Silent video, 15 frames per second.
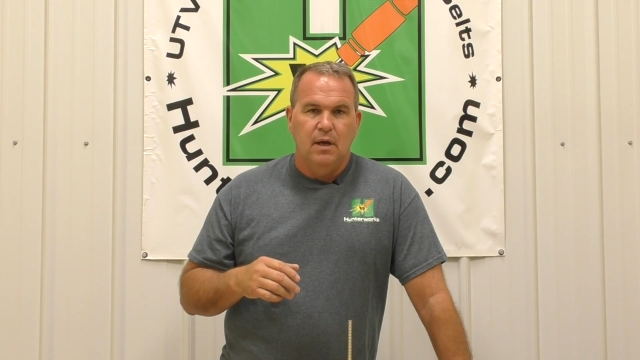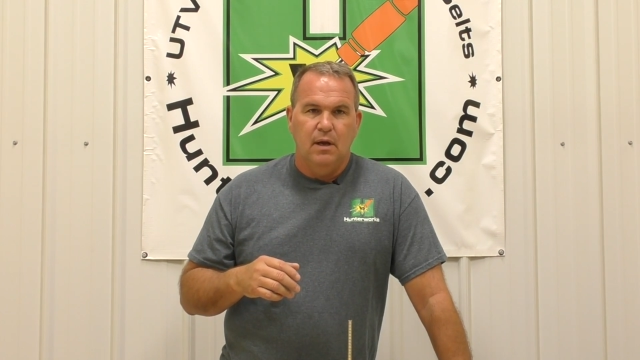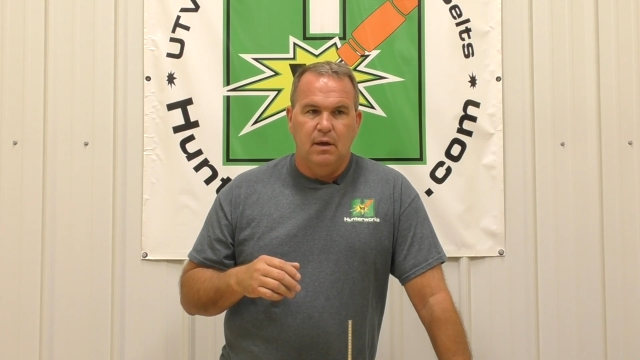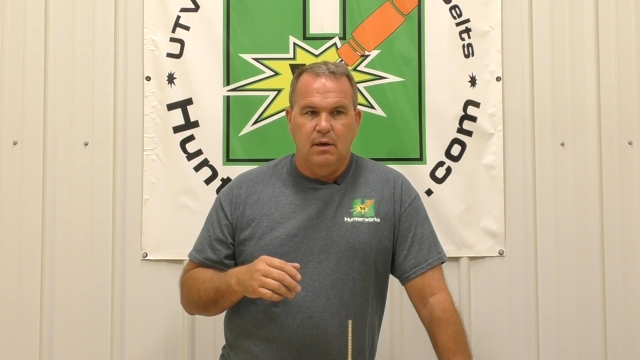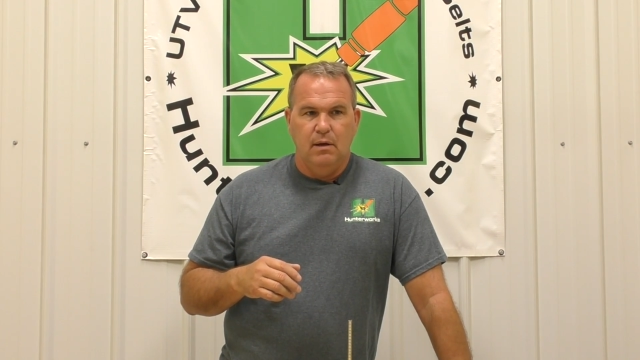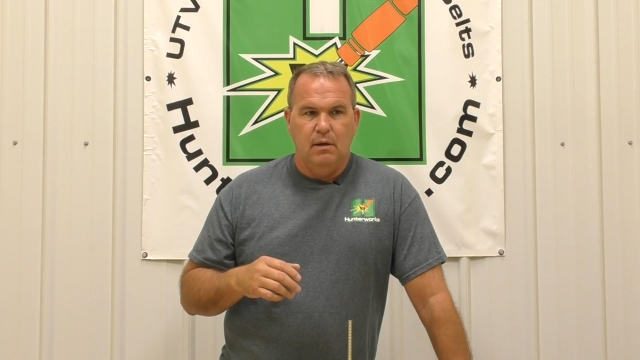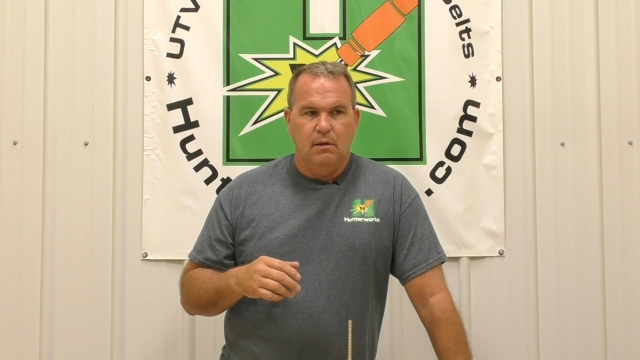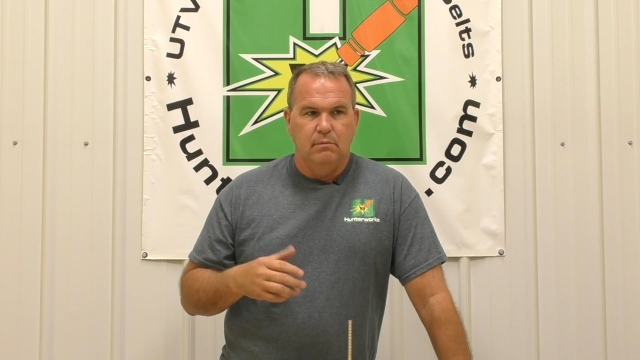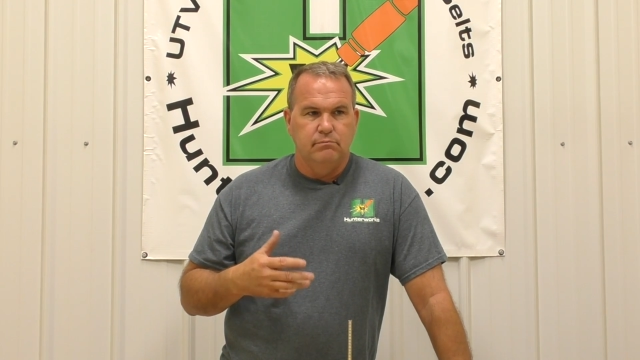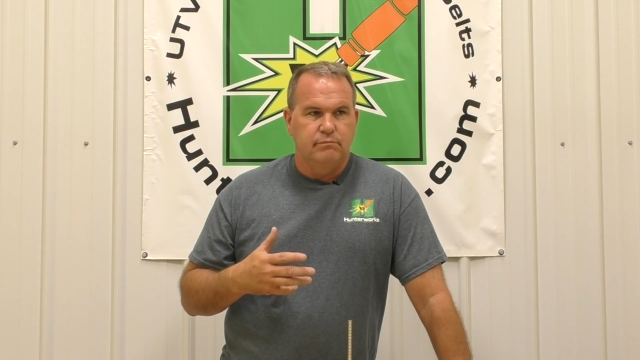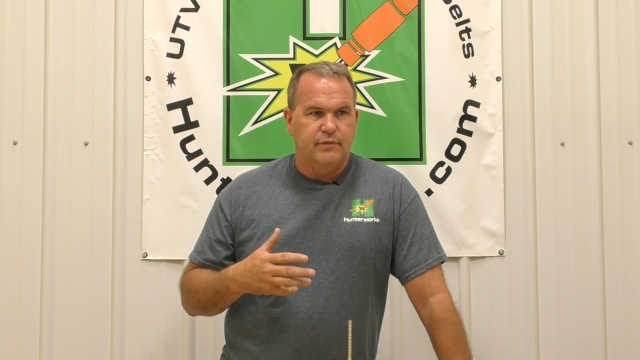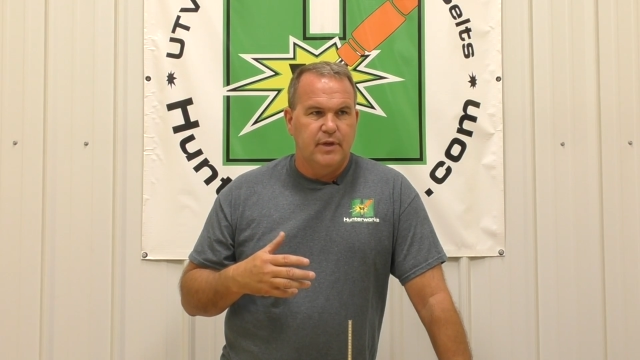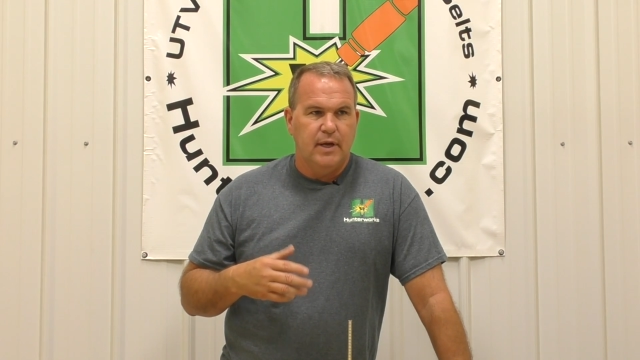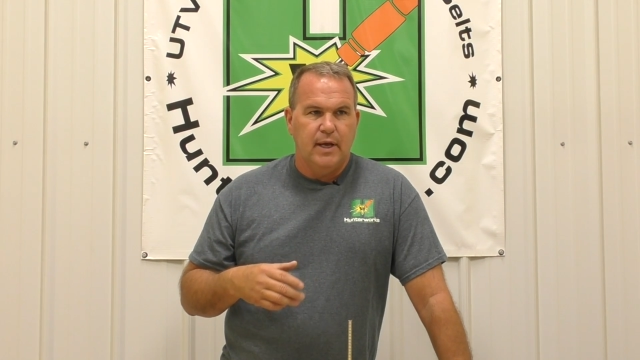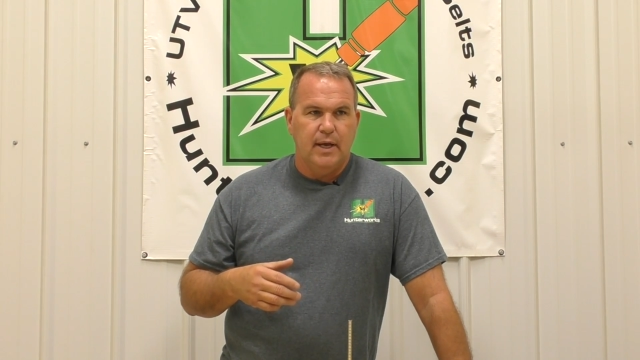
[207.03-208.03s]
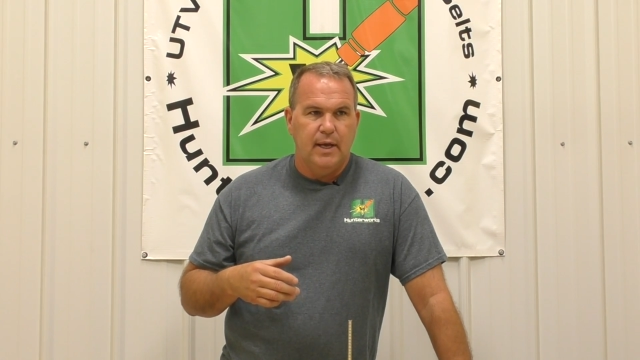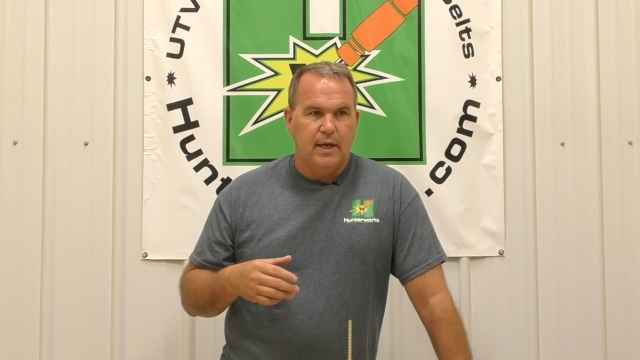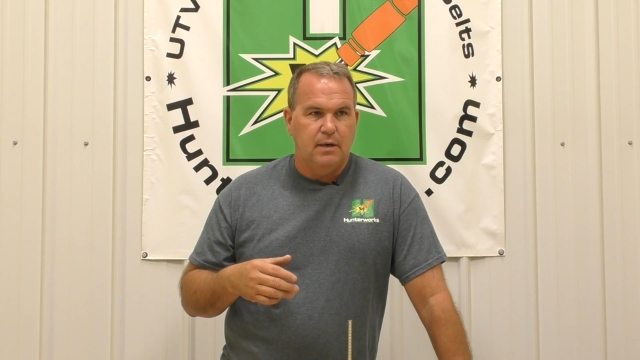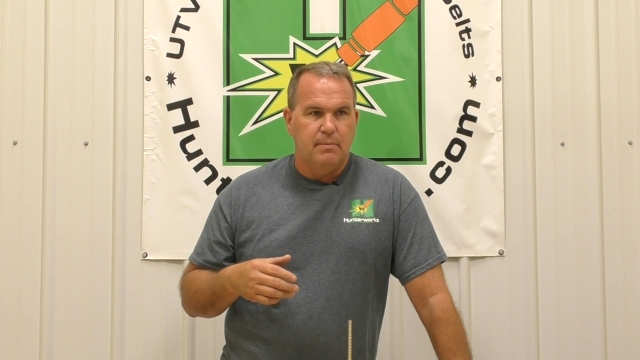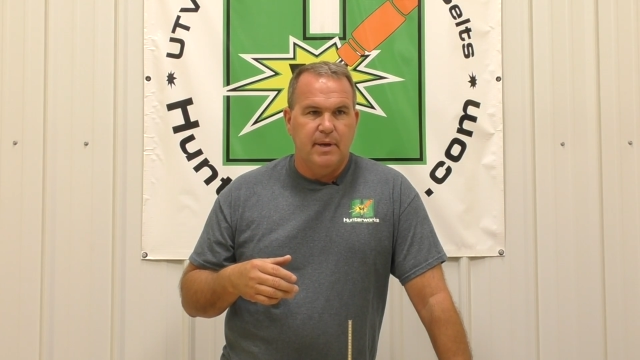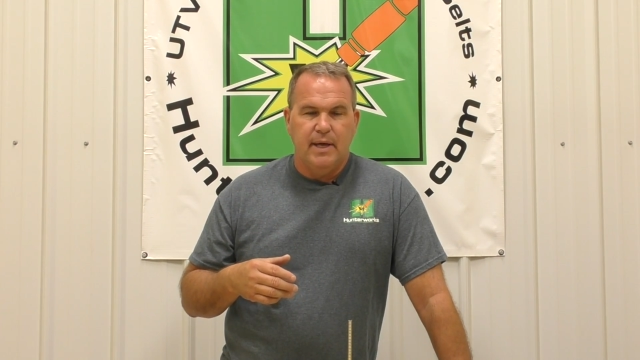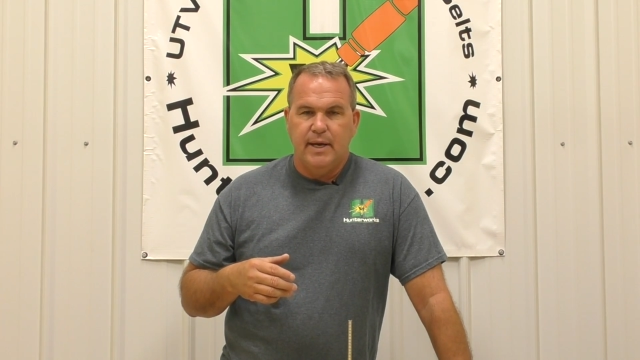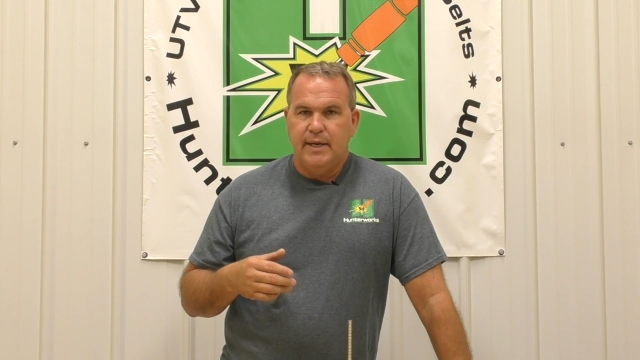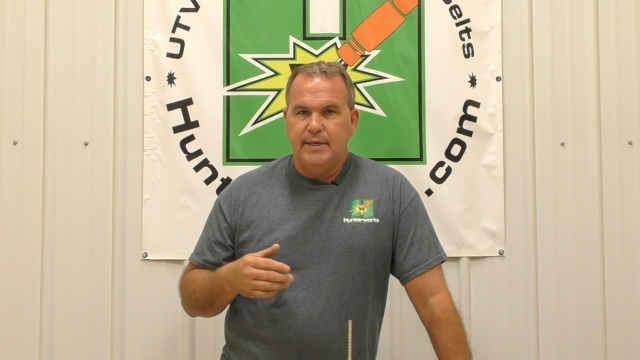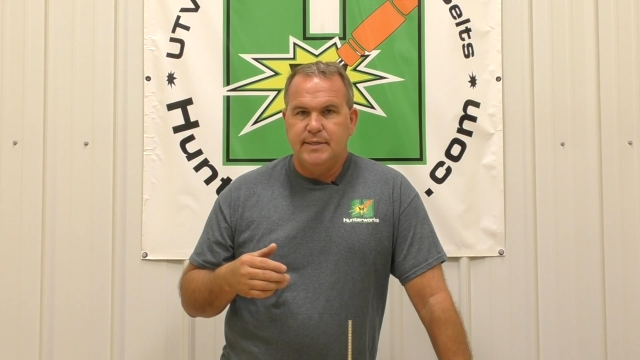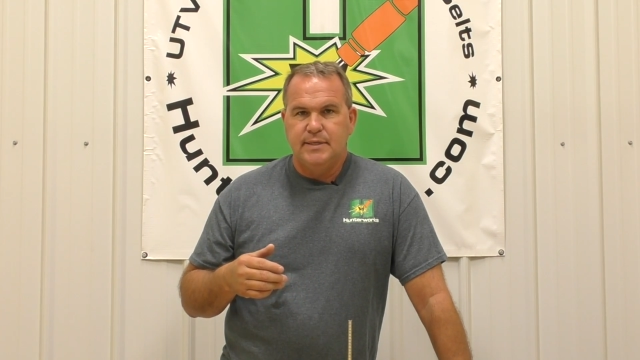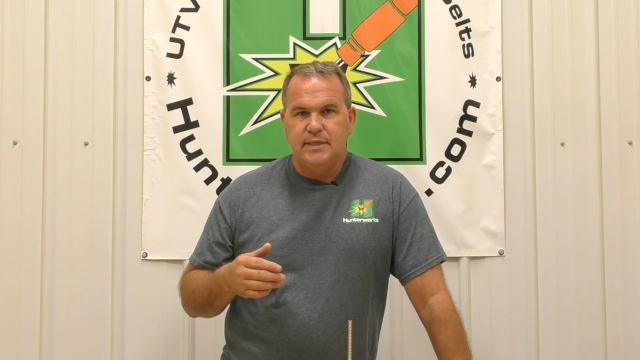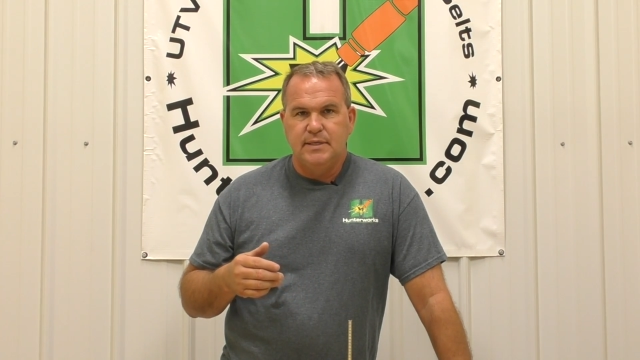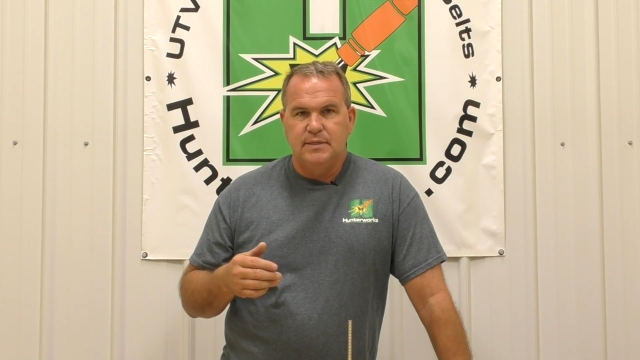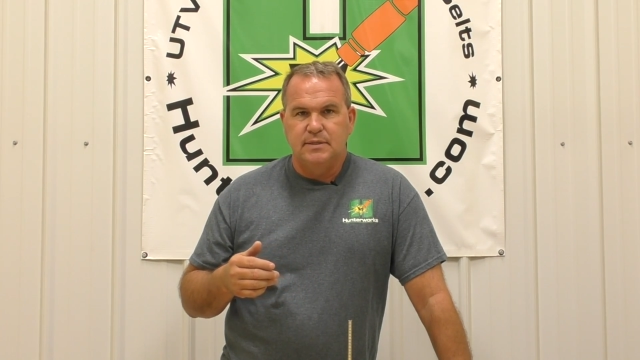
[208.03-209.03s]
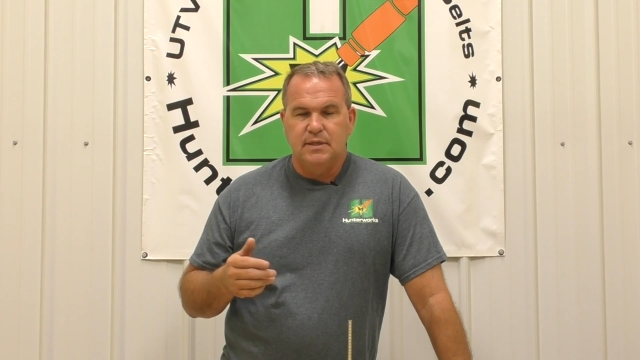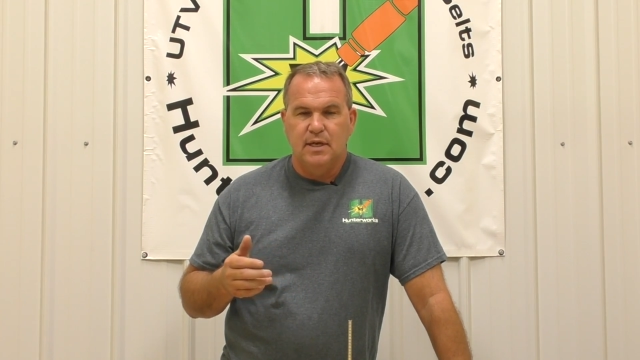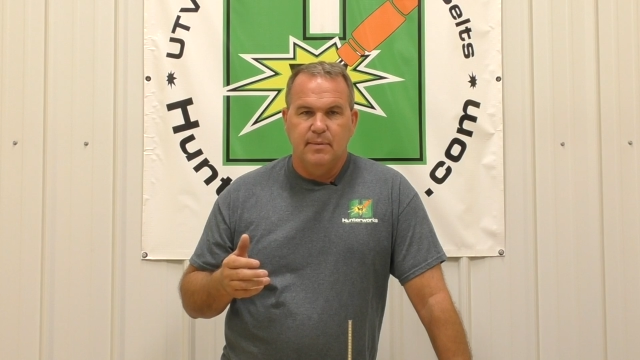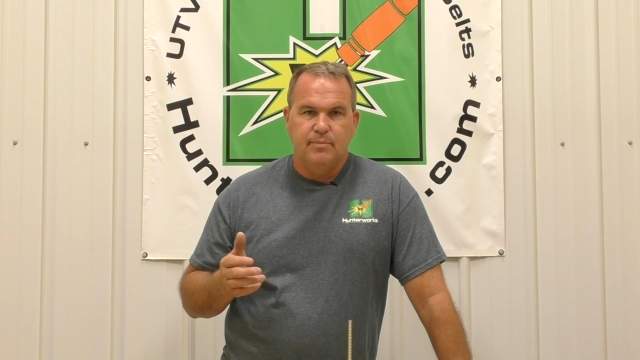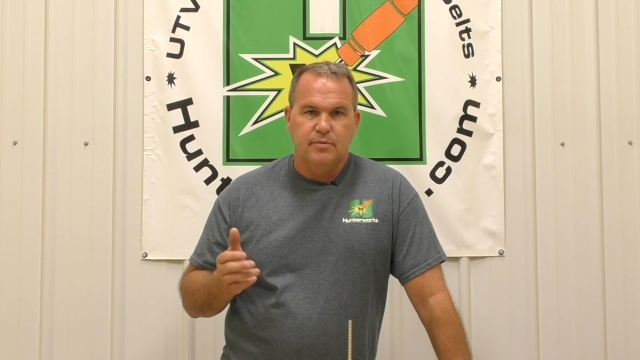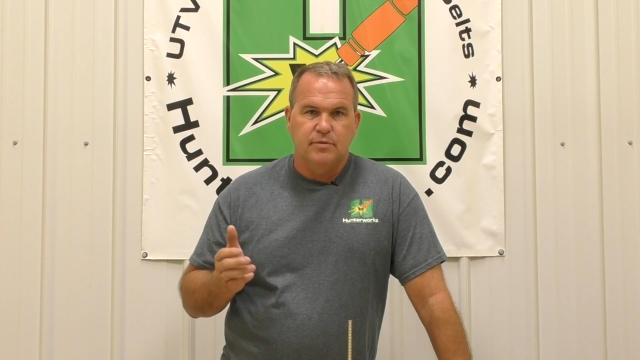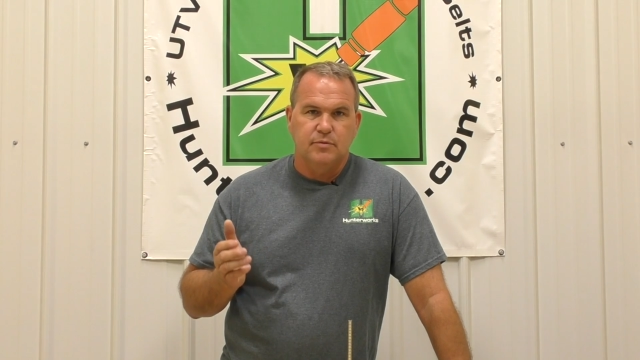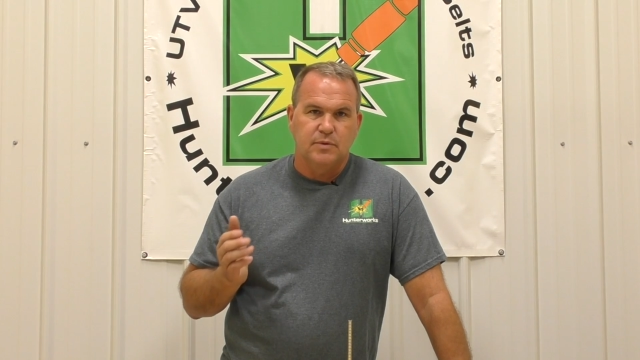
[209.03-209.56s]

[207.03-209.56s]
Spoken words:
I think I had about 18 samples.